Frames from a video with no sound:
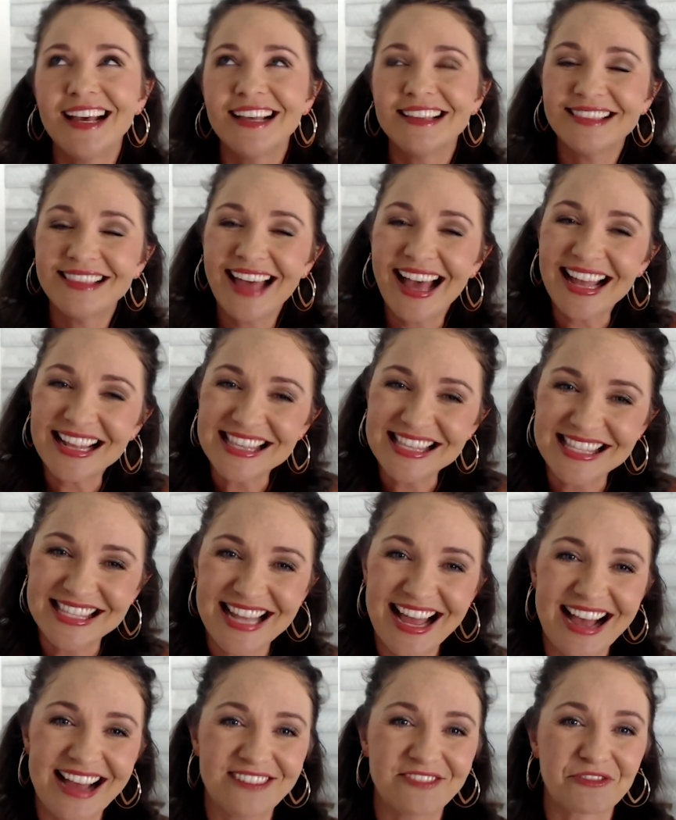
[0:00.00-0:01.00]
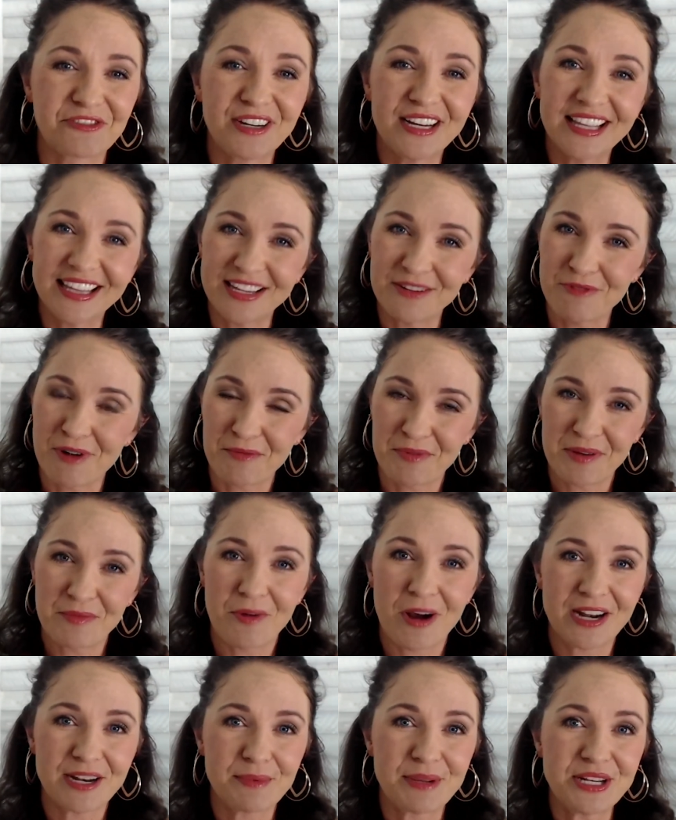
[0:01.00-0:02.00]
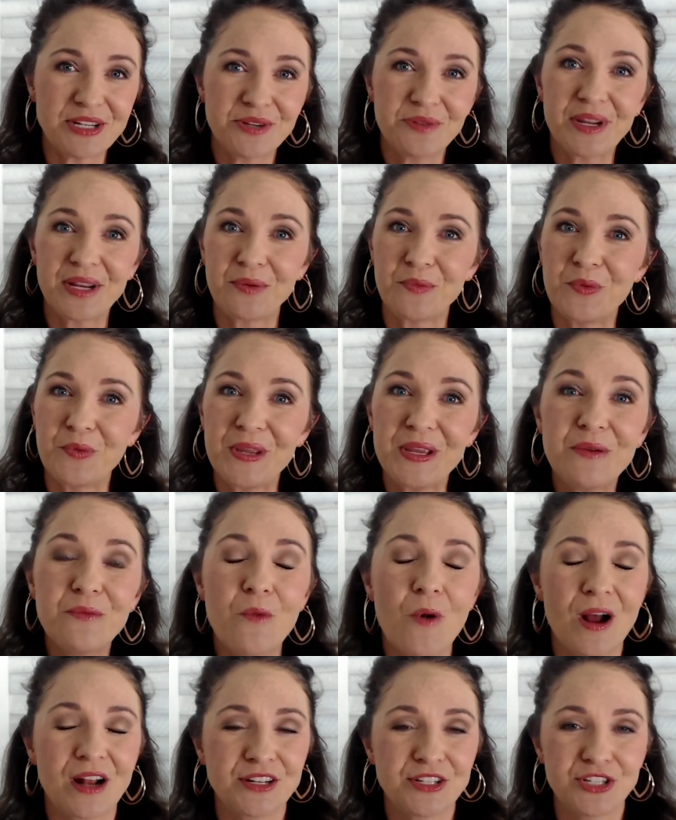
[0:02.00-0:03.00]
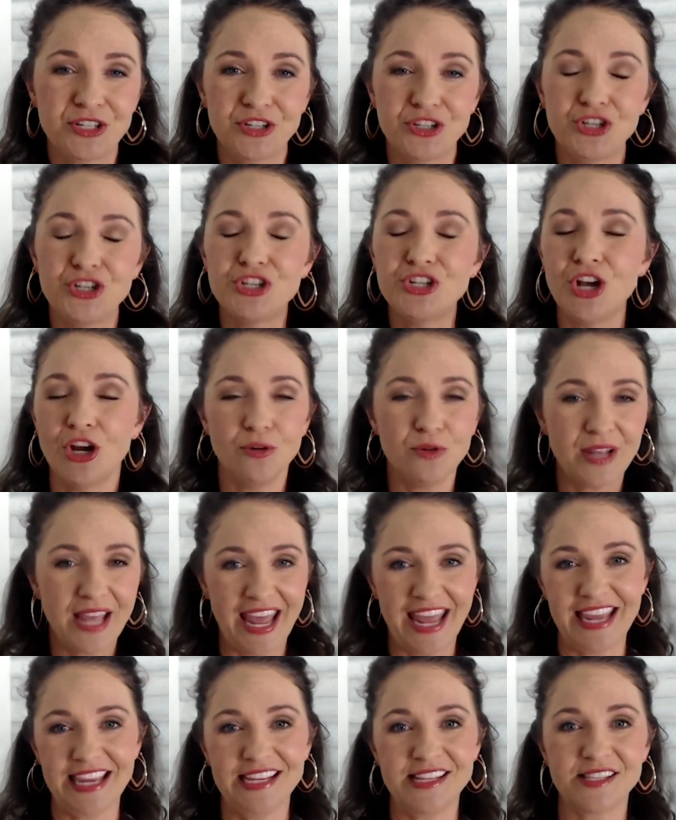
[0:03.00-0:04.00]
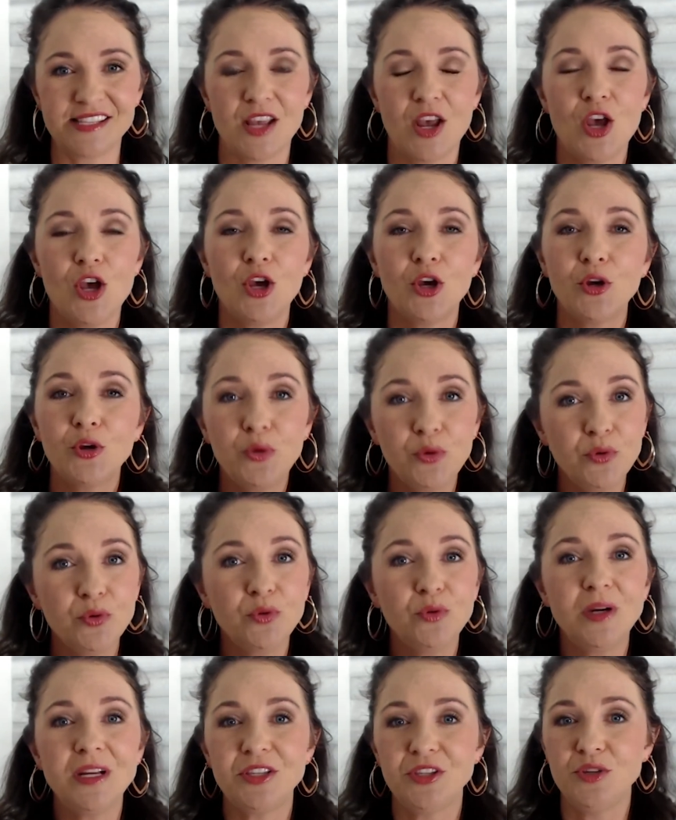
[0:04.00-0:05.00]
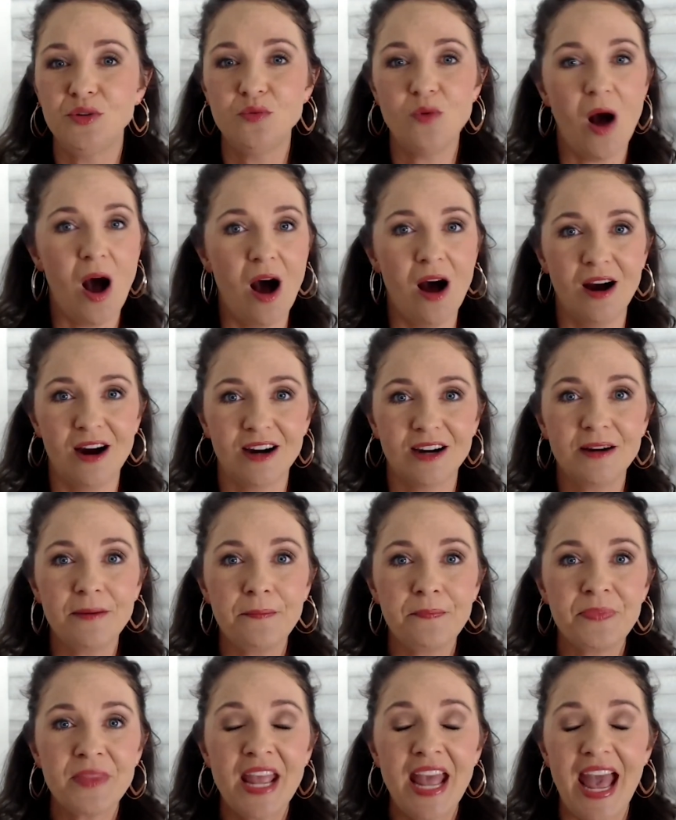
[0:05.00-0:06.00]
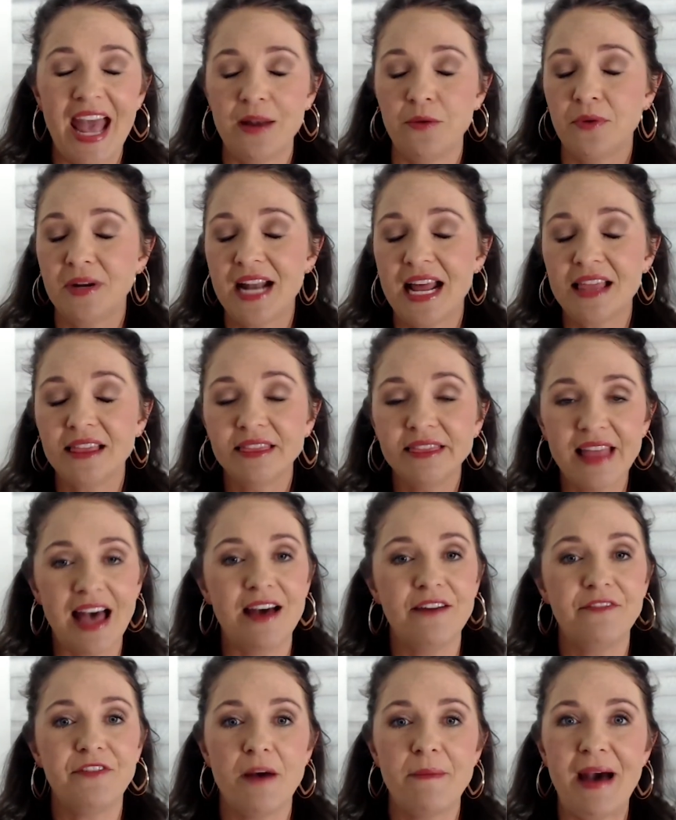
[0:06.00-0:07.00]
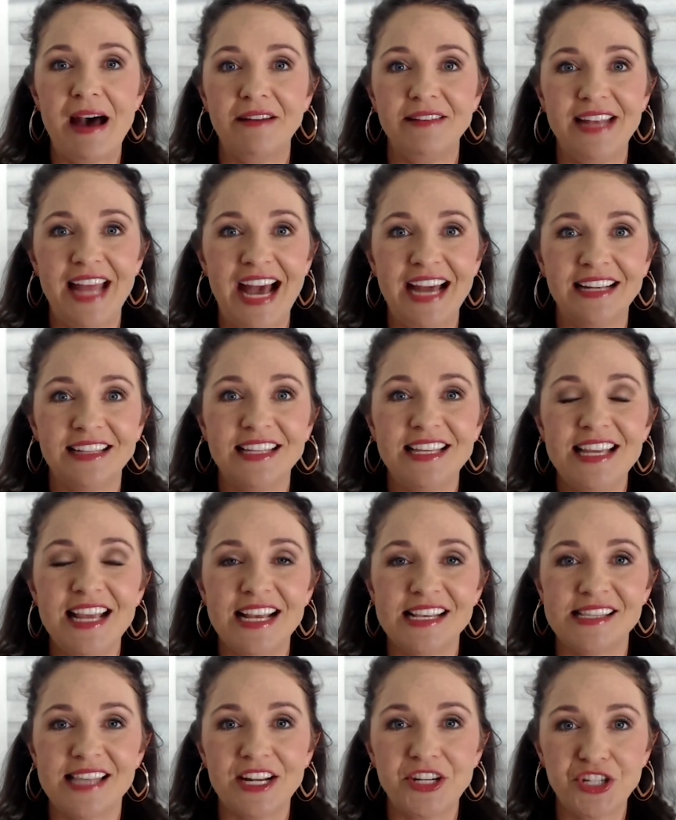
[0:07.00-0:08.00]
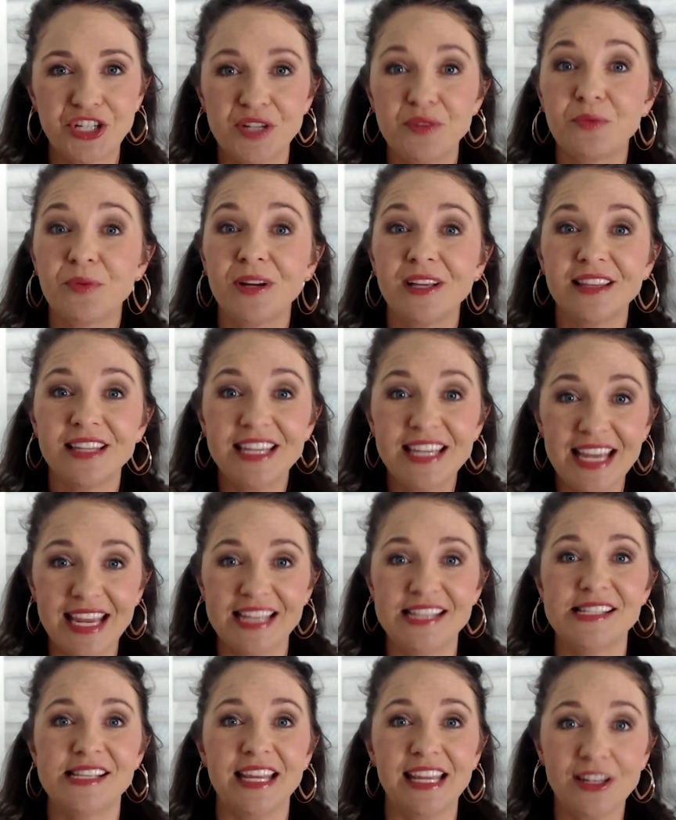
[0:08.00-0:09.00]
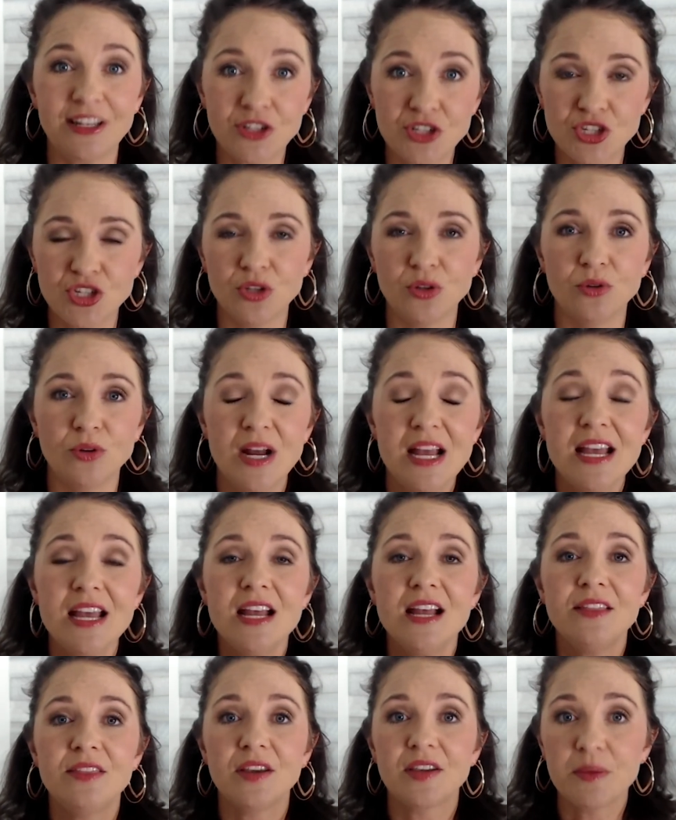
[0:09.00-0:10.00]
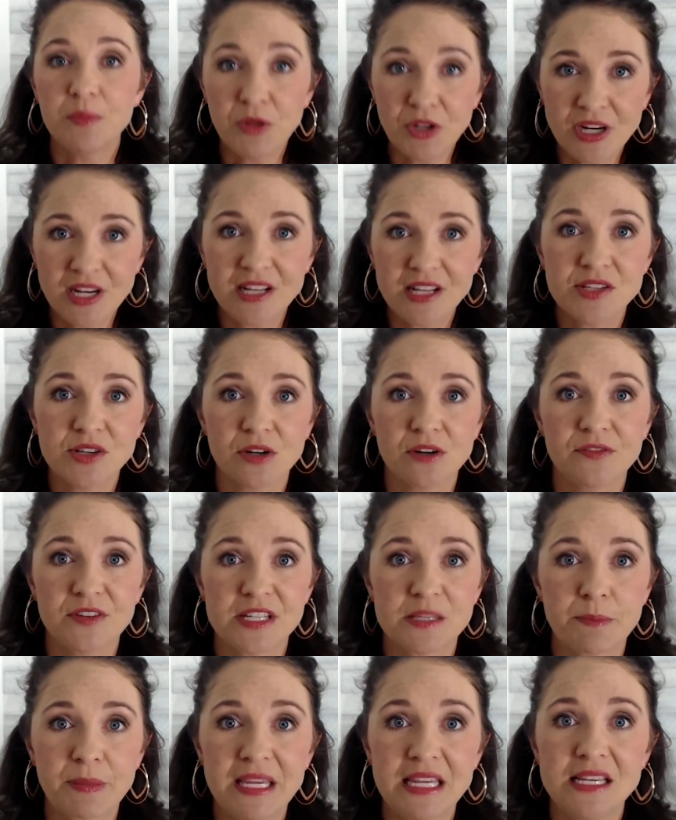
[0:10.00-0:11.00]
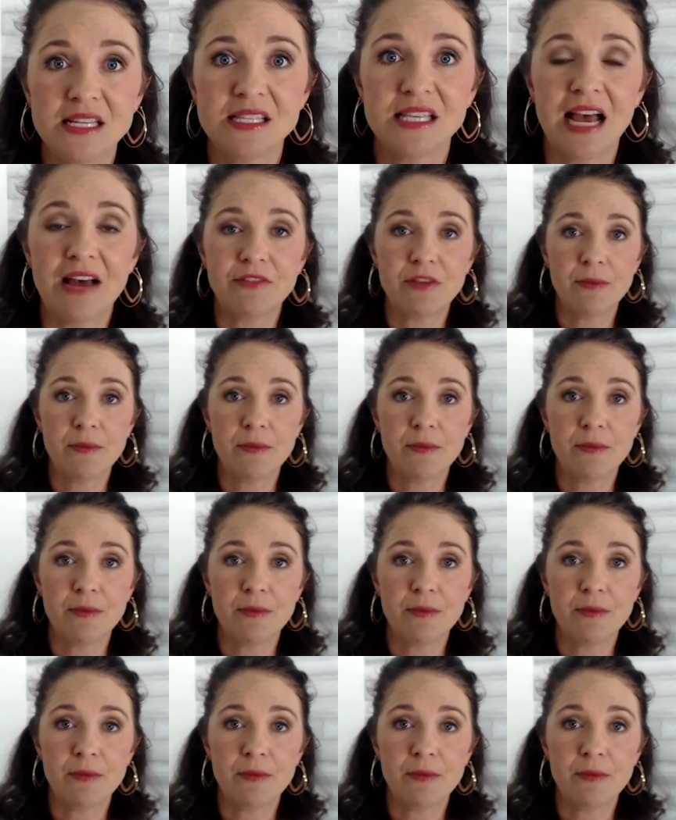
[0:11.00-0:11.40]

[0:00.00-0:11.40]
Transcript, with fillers: that's not really what we want to be doing we want to showcase who you are and what i love about natalie is that she really is into the community service piece of the